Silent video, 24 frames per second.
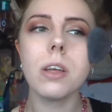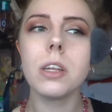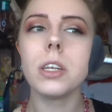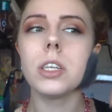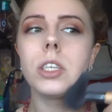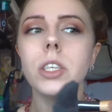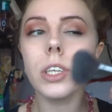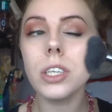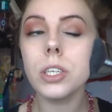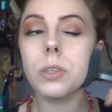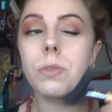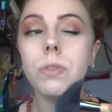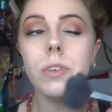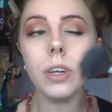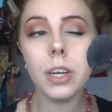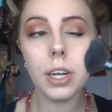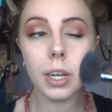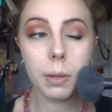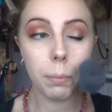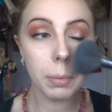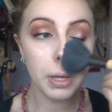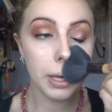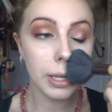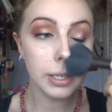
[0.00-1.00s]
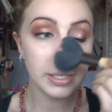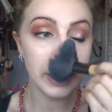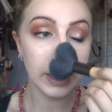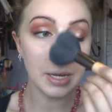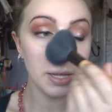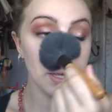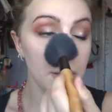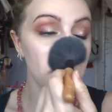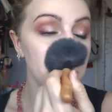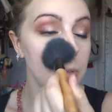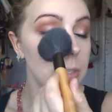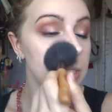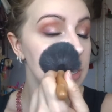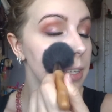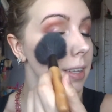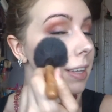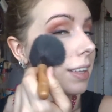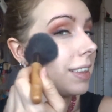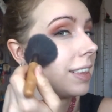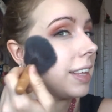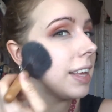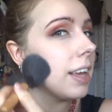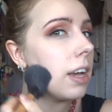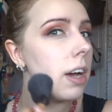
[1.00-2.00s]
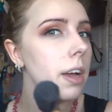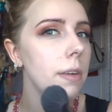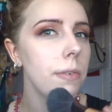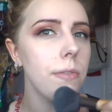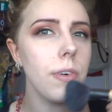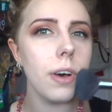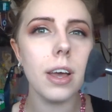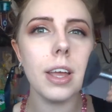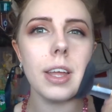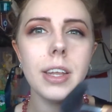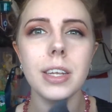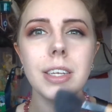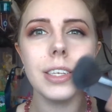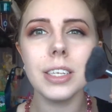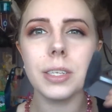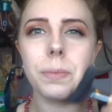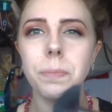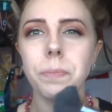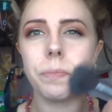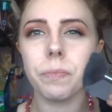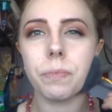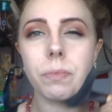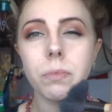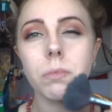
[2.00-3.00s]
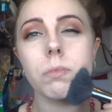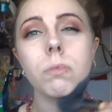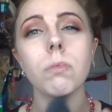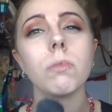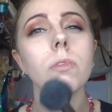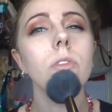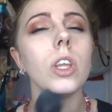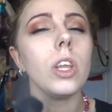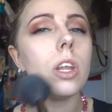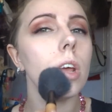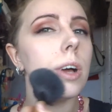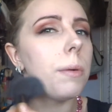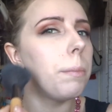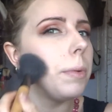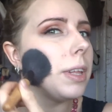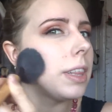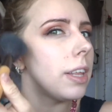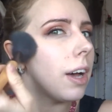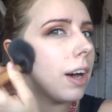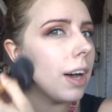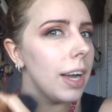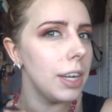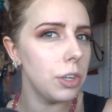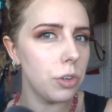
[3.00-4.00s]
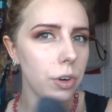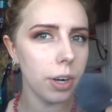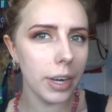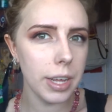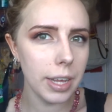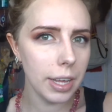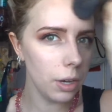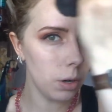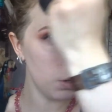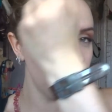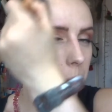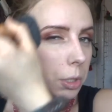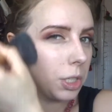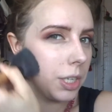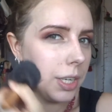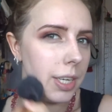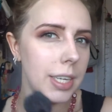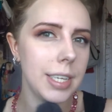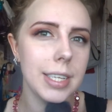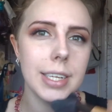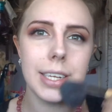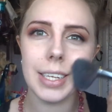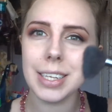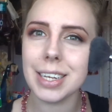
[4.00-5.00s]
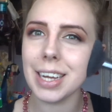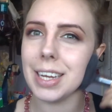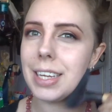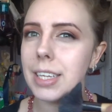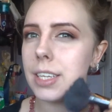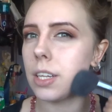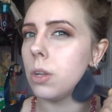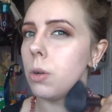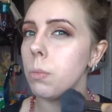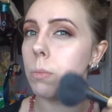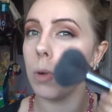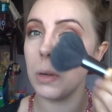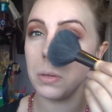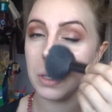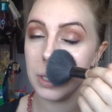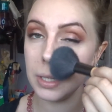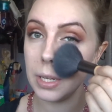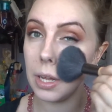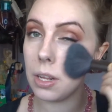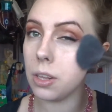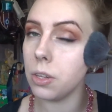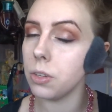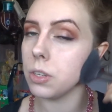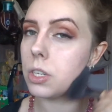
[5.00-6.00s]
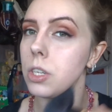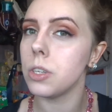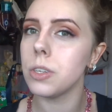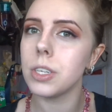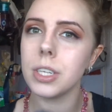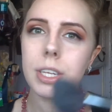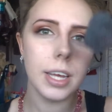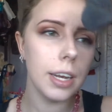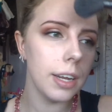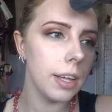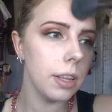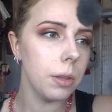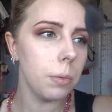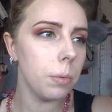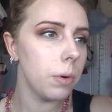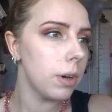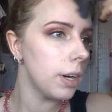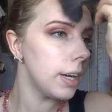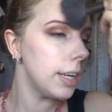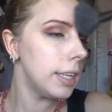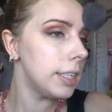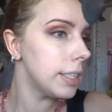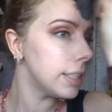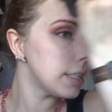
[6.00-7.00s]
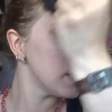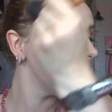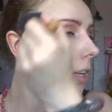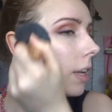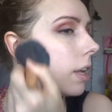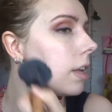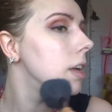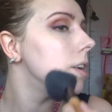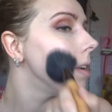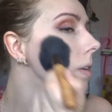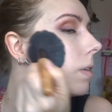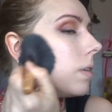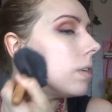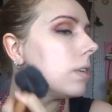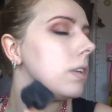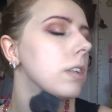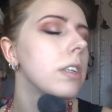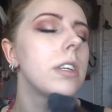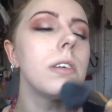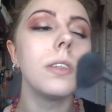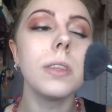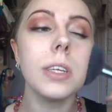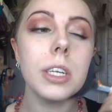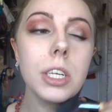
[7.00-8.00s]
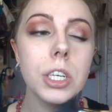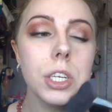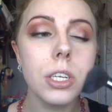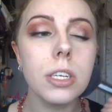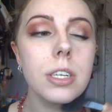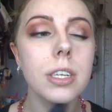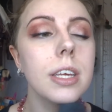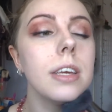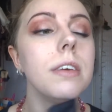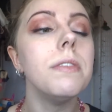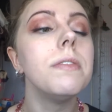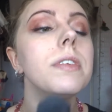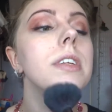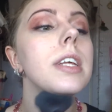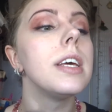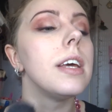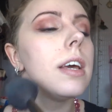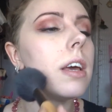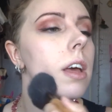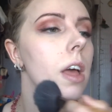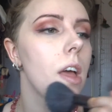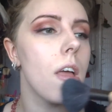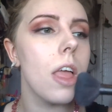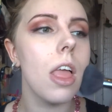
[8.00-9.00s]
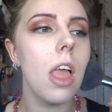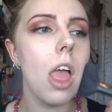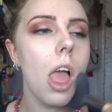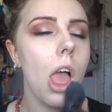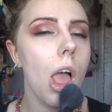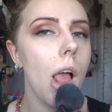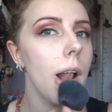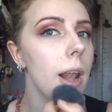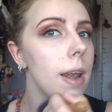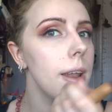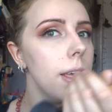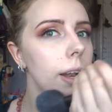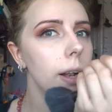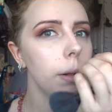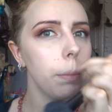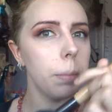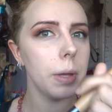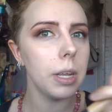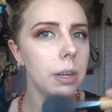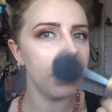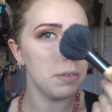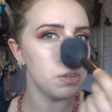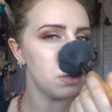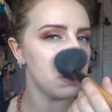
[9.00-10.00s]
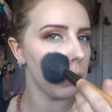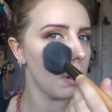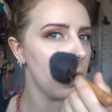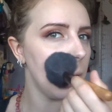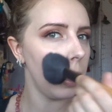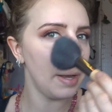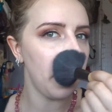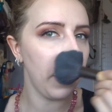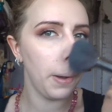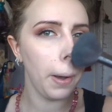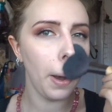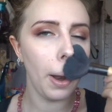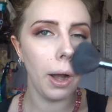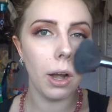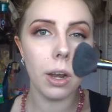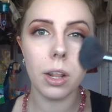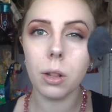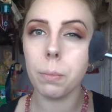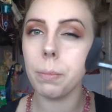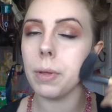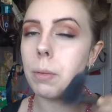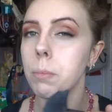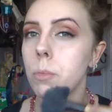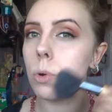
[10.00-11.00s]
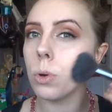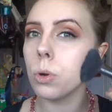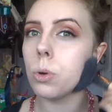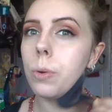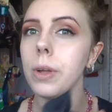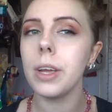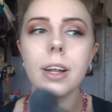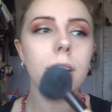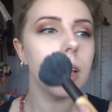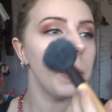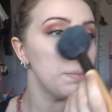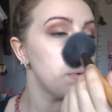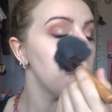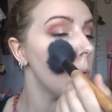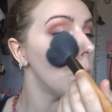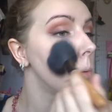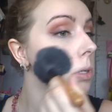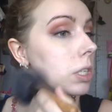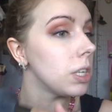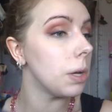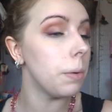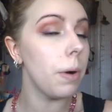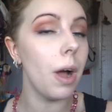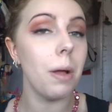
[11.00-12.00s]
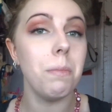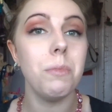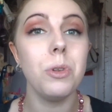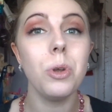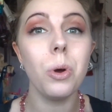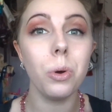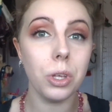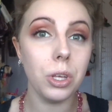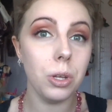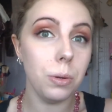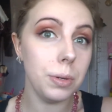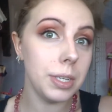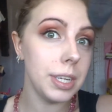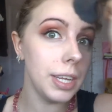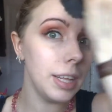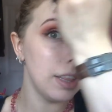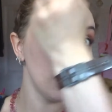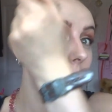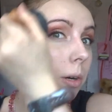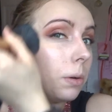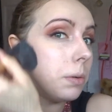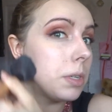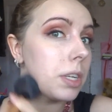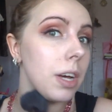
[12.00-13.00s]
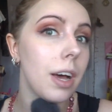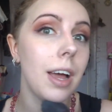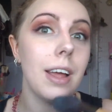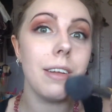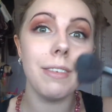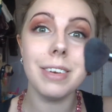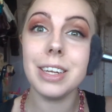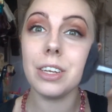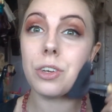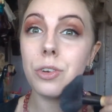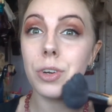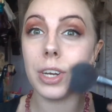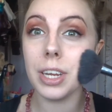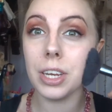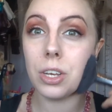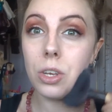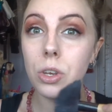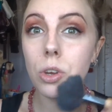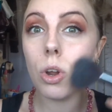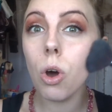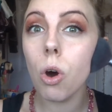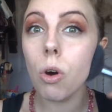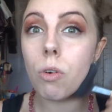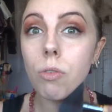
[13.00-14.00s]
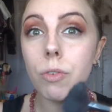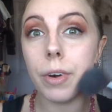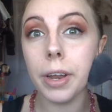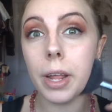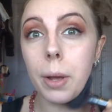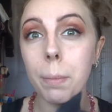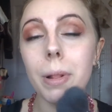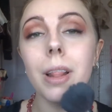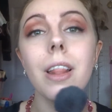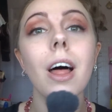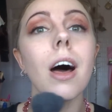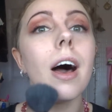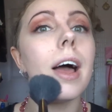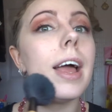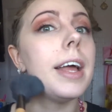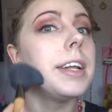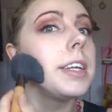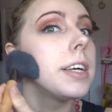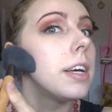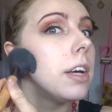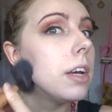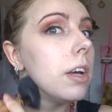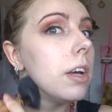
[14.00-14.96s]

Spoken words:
just really because then it gives, the thing I find with the hydrating option is it takes a long while to settle onto your skin otherwise. So this just gives it a little bit of a dryness a little bit more quickly, but also I'm not using loads. I have literally not reapplied